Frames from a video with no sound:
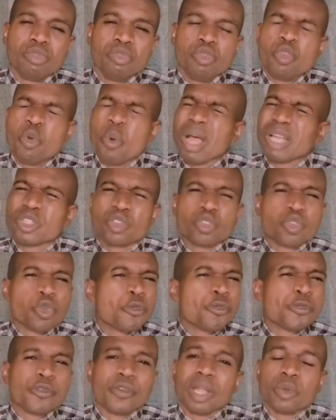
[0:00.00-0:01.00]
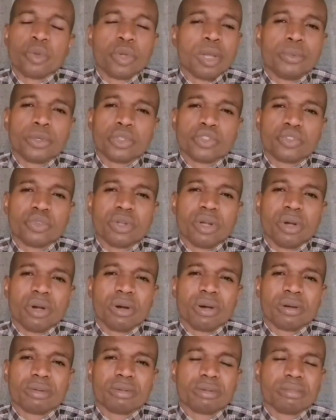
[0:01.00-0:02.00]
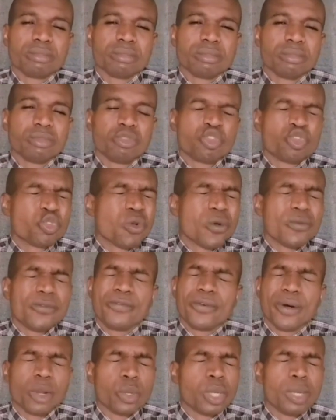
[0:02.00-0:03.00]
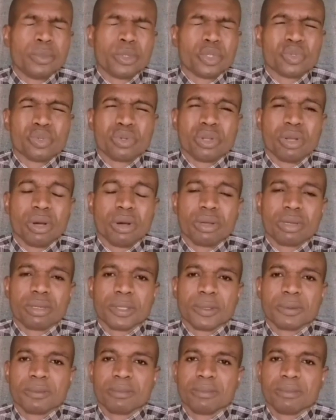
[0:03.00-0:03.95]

You are so valuable to God. So valuable to God.